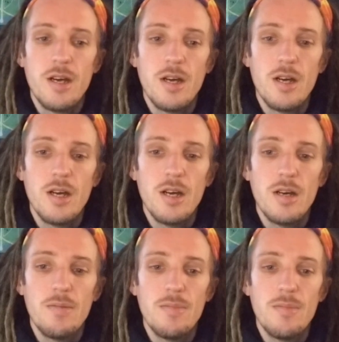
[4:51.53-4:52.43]

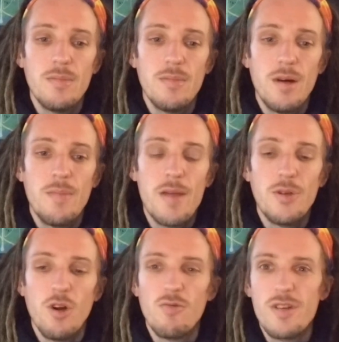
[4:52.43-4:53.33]
and
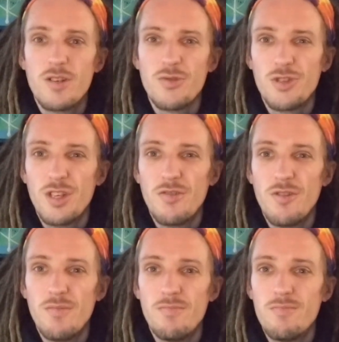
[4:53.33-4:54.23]
maybe I'll
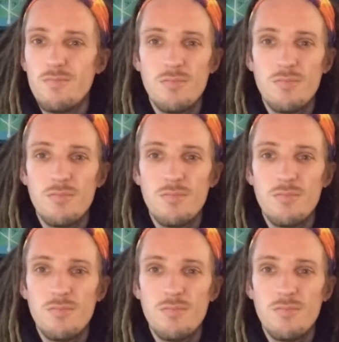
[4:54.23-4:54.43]
reconsider them,